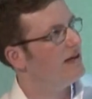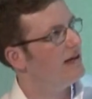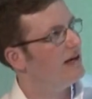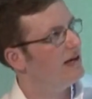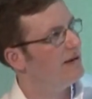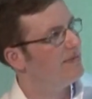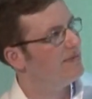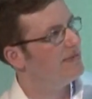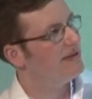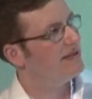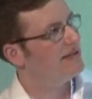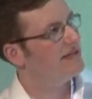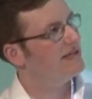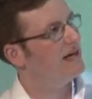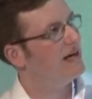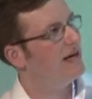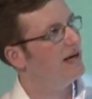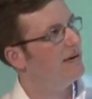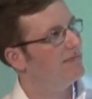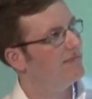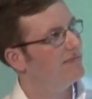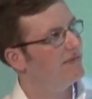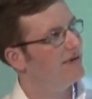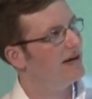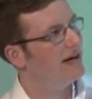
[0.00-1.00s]
up in the
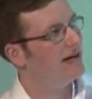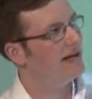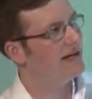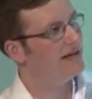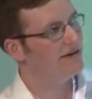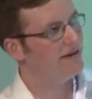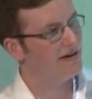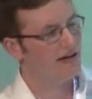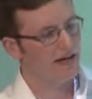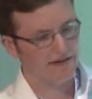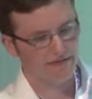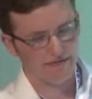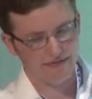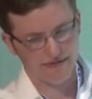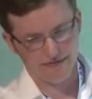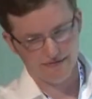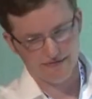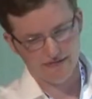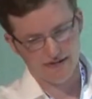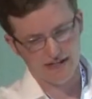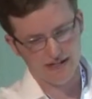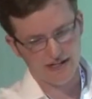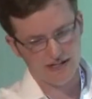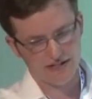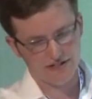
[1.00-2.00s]
top right you have the
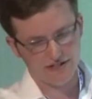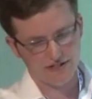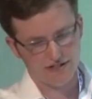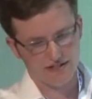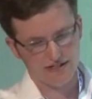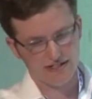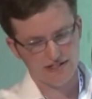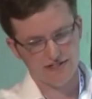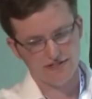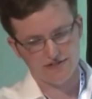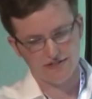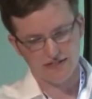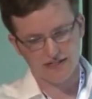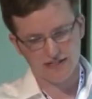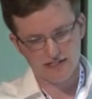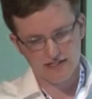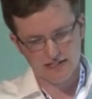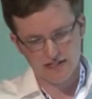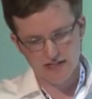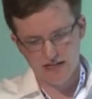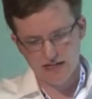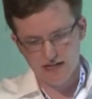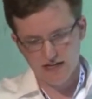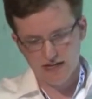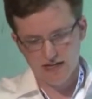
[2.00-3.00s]
financial district,
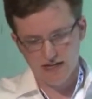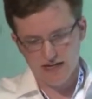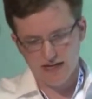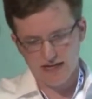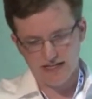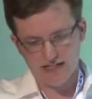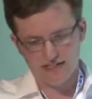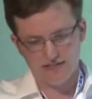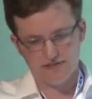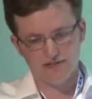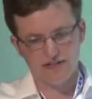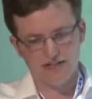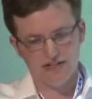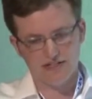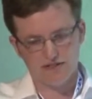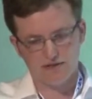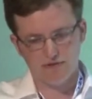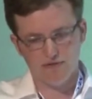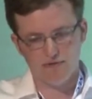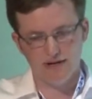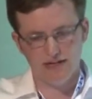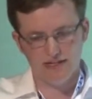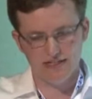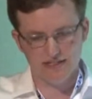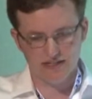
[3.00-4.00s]
and it's
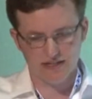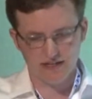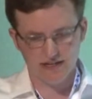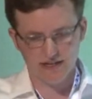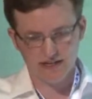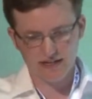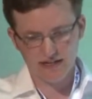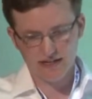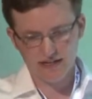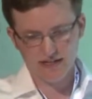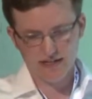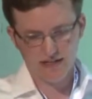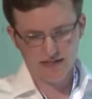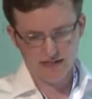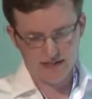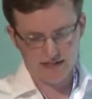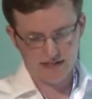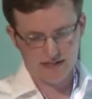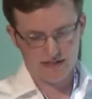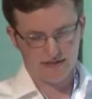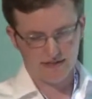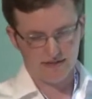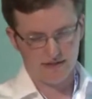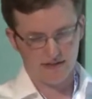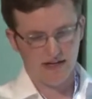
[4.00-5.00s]
quite dark.
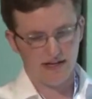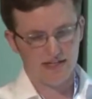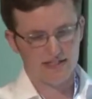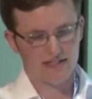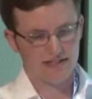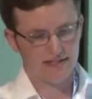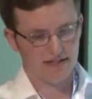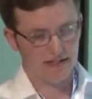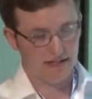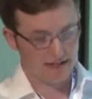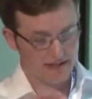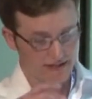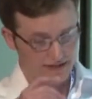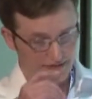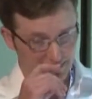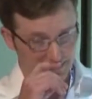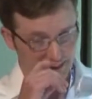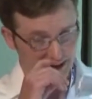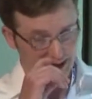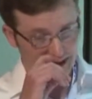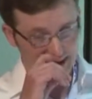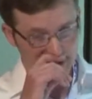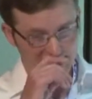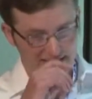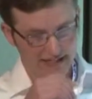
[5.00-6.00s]
There are lots and lots of
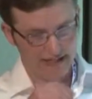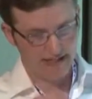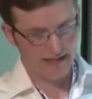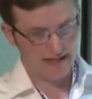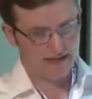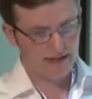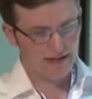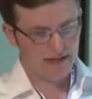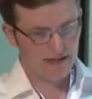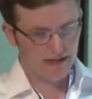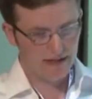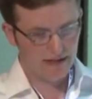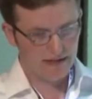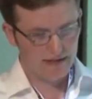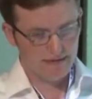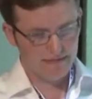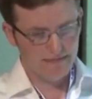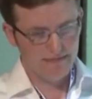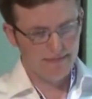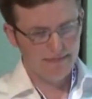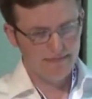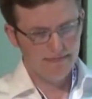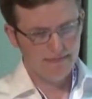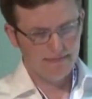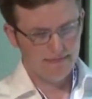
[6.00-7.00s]
rides there.
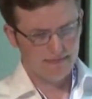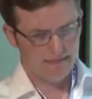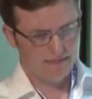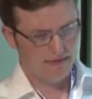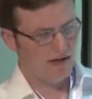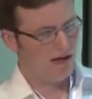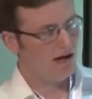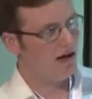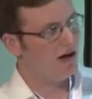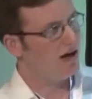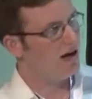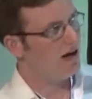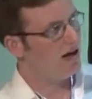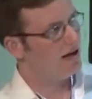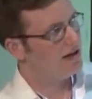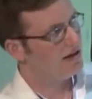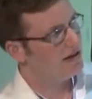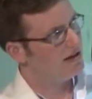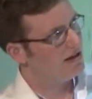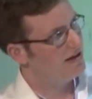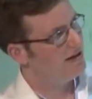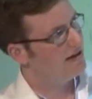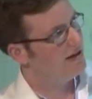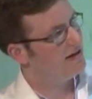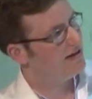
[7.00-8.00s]

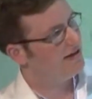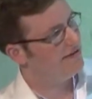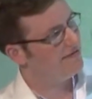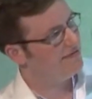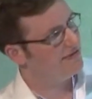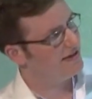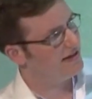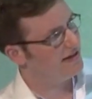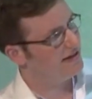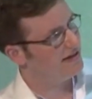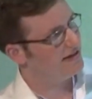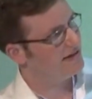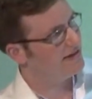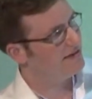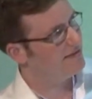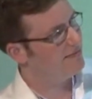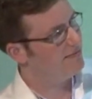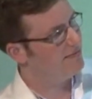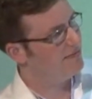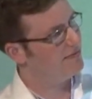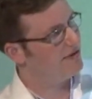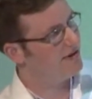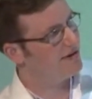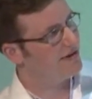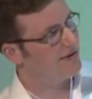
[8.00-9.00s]
All of the
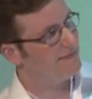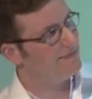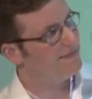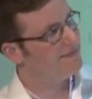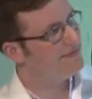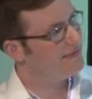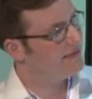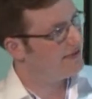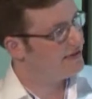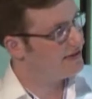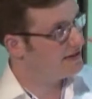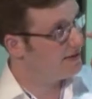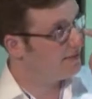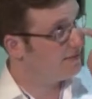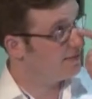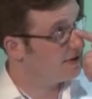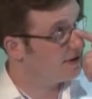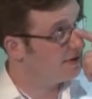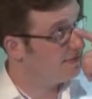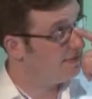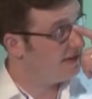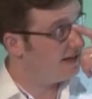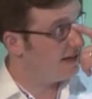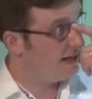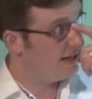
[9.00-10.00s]
more
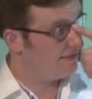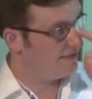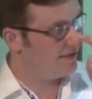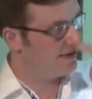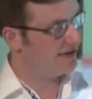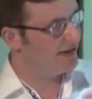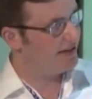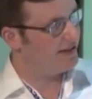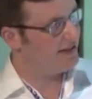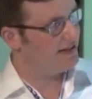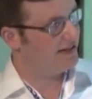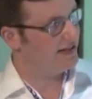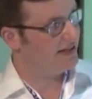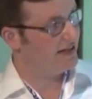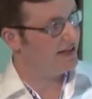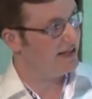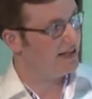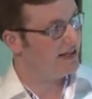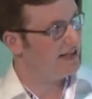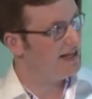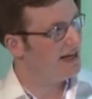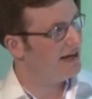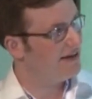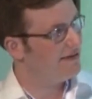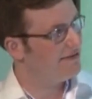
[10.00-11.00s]
suburban neighborhoods on the
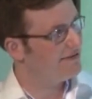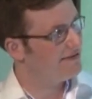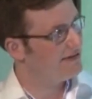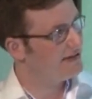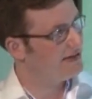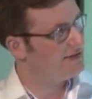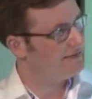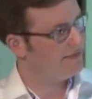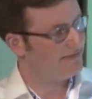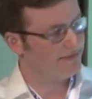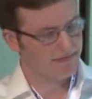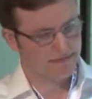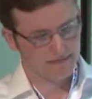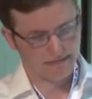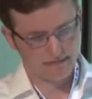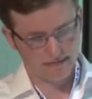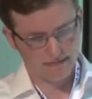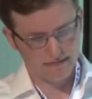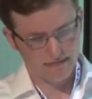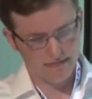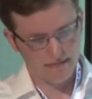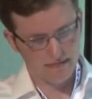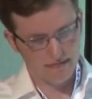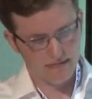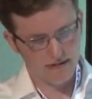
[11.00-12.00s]
left
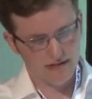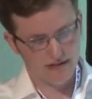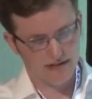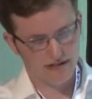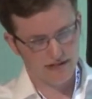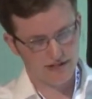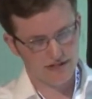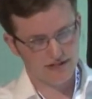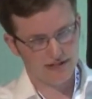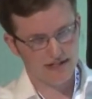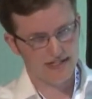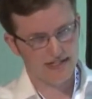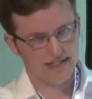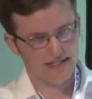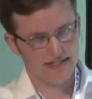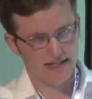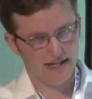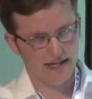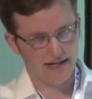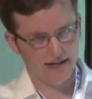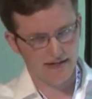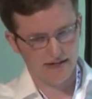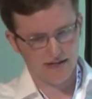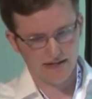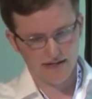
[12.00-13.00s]
are traced
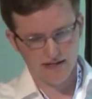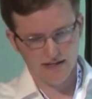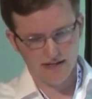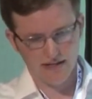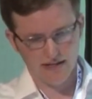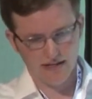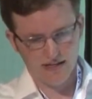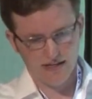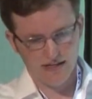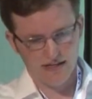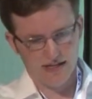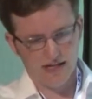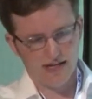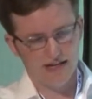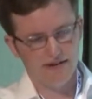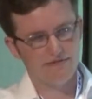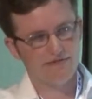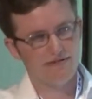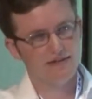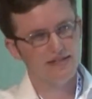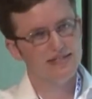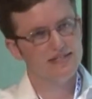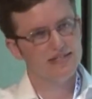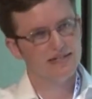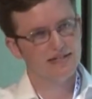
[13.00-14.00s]
out.
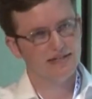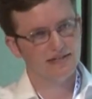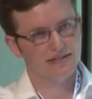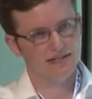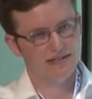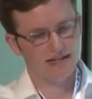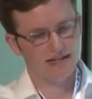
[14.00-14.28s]
Every single